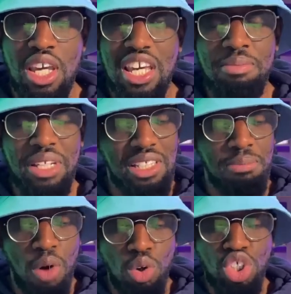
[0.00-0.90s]
It means
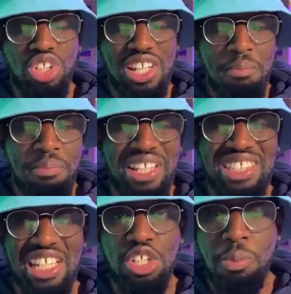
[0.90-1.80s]
emotionally and
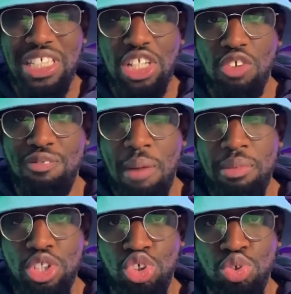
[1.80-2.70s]
mentally you protect your
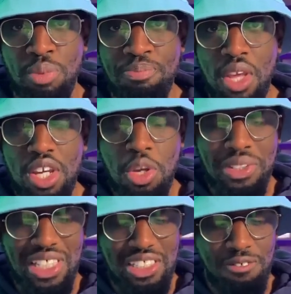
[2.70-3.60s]
family too. You
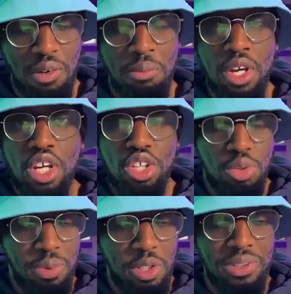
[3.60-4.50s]
protect
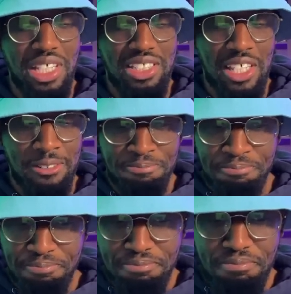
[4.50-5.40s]
it
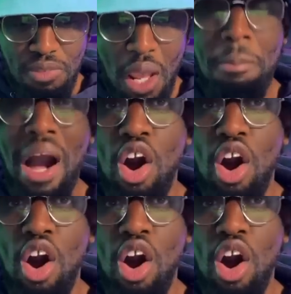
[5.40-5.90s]
by